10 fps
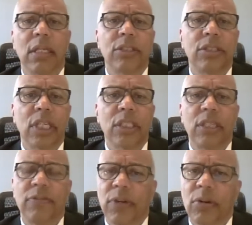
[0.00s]

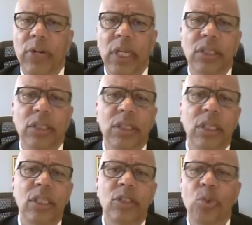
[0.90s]
60 federal
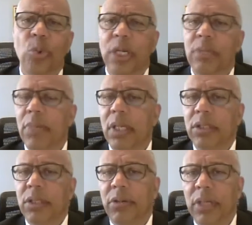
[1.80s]
agencies, 20
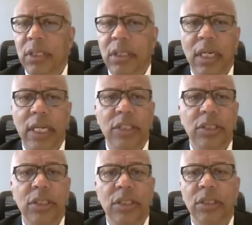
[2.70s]
military
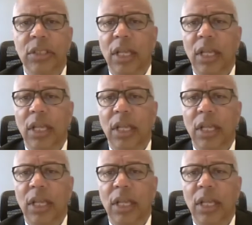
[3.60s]
installations,